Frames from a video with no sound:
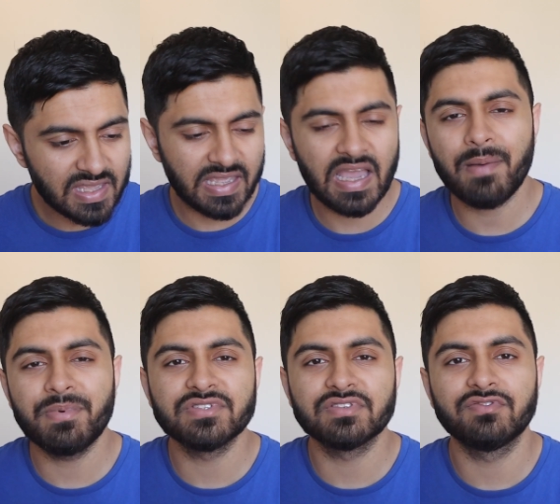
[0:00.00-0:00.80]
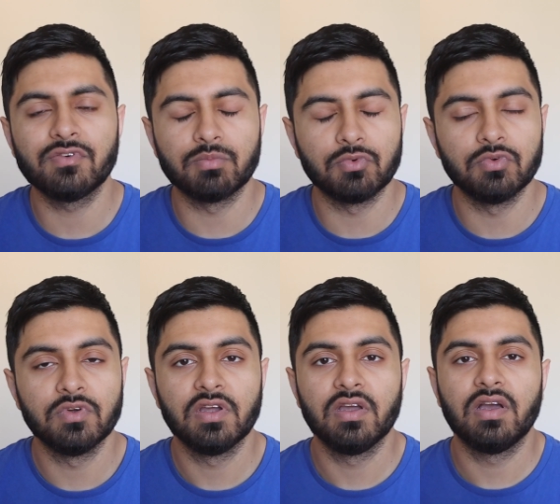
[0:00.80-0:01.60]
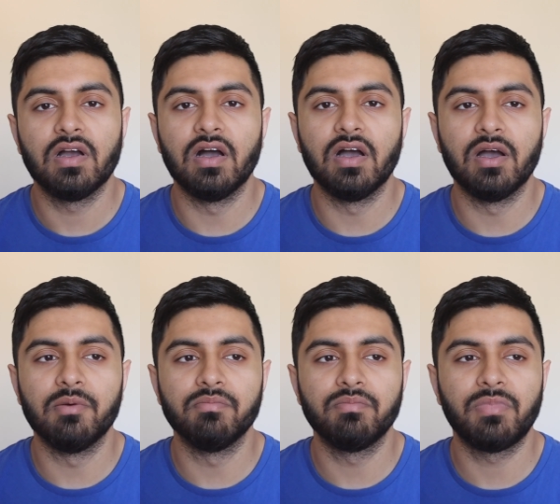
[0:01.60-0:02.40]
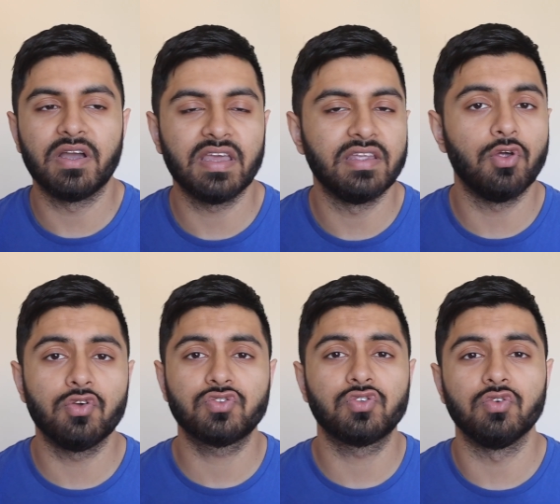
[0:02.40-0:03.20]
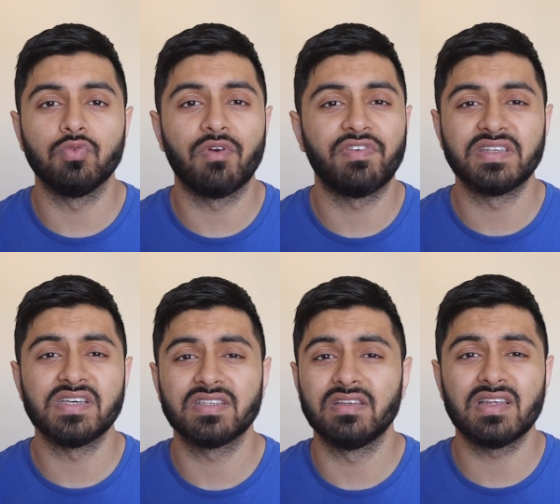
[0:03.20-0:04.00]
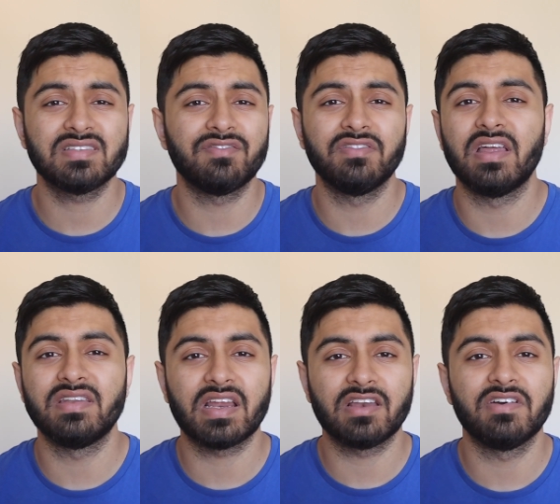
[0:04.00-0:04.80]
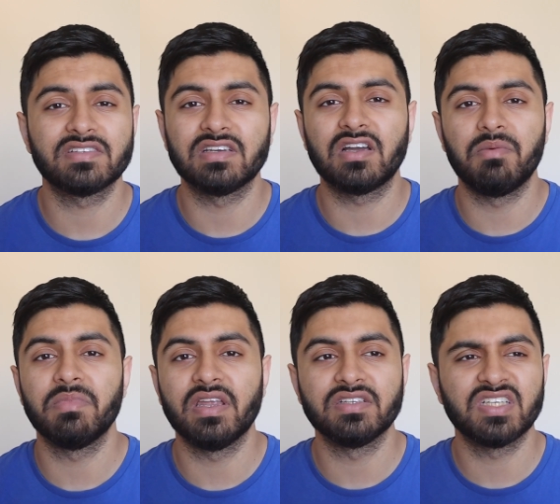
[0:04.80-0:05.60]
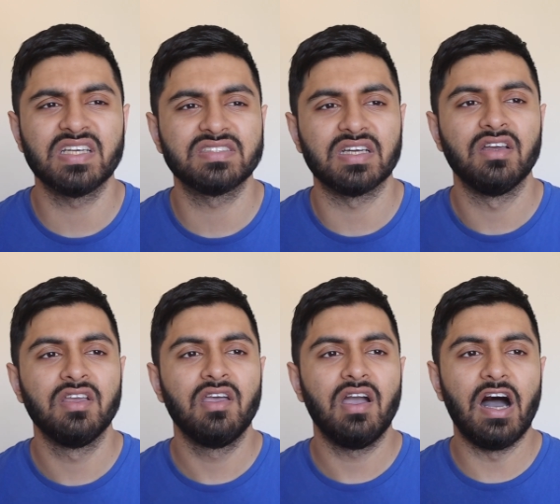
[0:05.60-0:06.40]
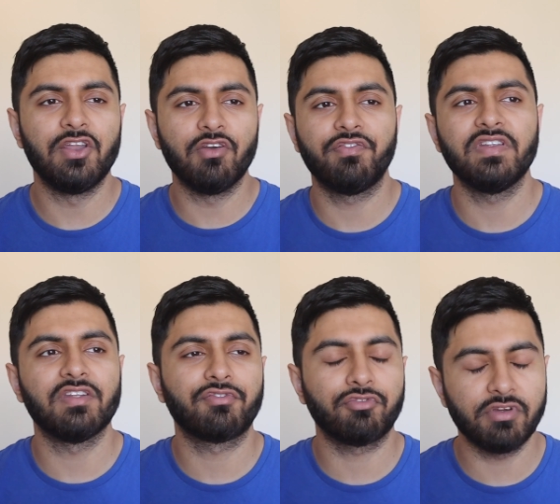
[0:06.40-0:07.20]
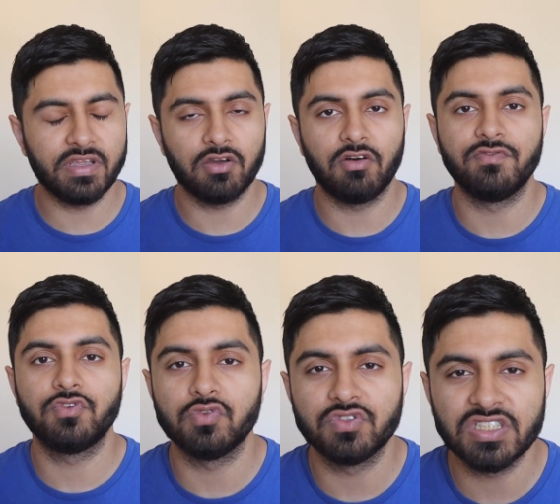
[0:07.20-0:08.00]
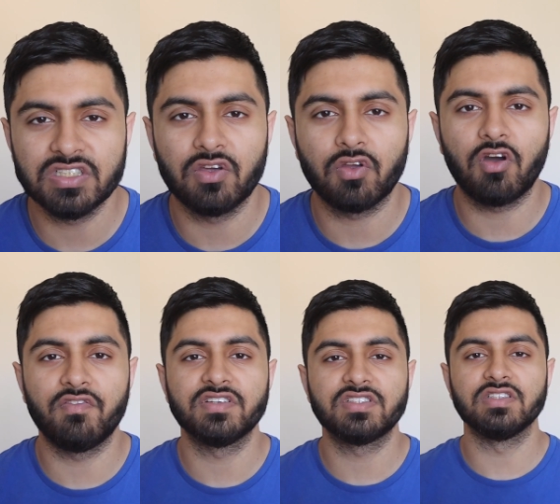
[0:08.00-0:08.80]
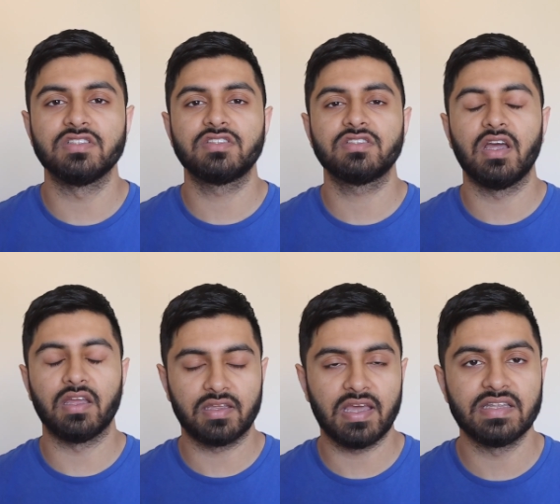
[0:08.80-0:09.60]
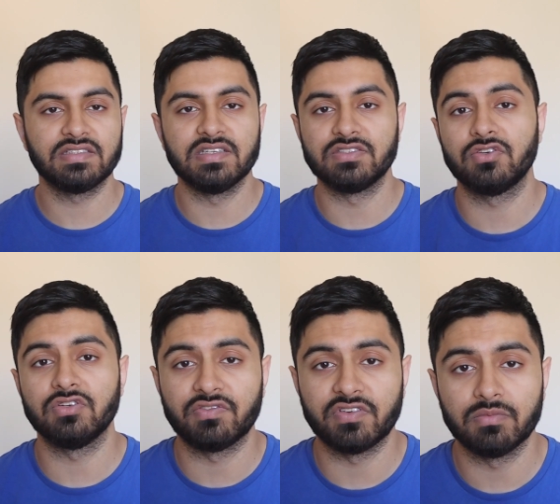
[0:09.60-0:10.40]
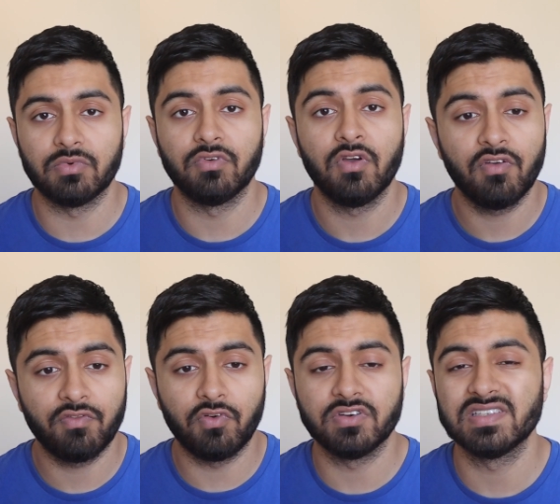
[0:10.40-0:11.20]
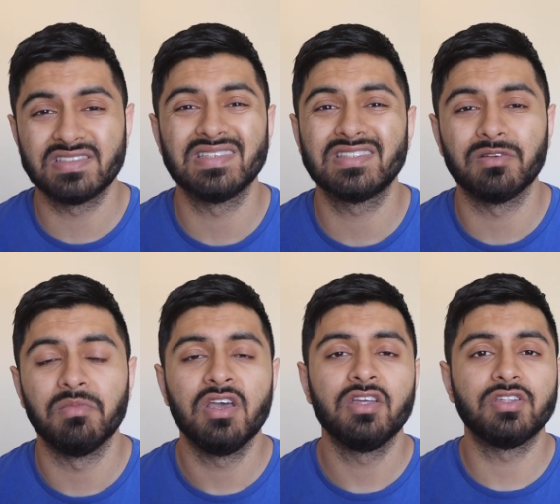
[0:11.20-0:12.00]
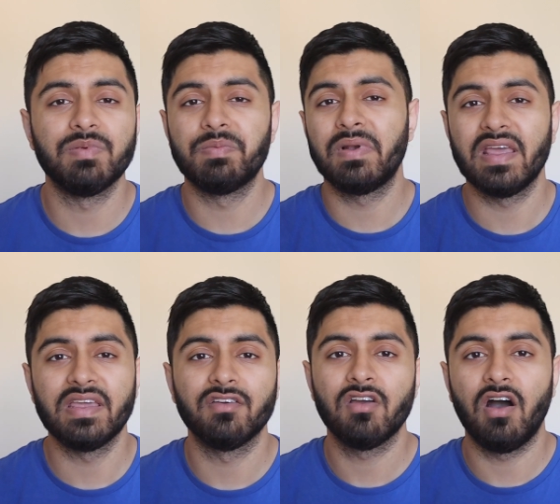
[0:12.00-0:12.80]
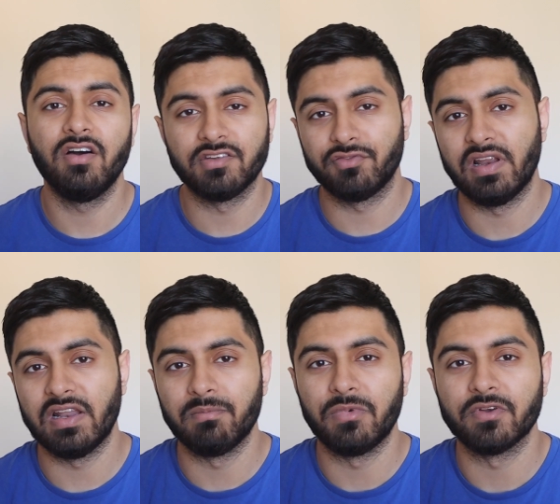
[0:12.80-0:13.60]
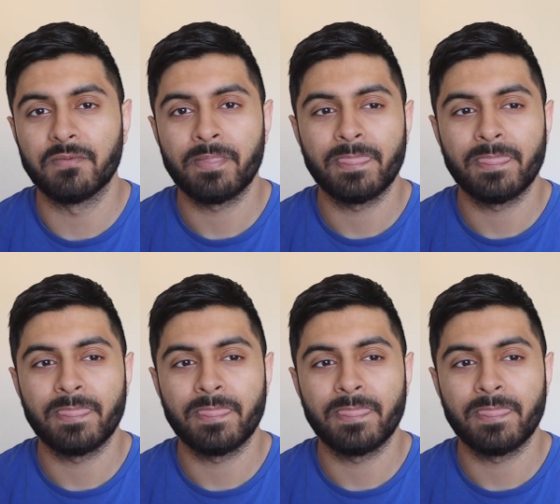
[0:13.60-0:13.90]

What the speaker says: It happens in football. But yeah, those two were fantastic, and that's something that Declan Rice can come in and change that. I don't think the three of Jorginho, Kovacic and Kante is good enough anymore for this system to be played under Frank Lampard.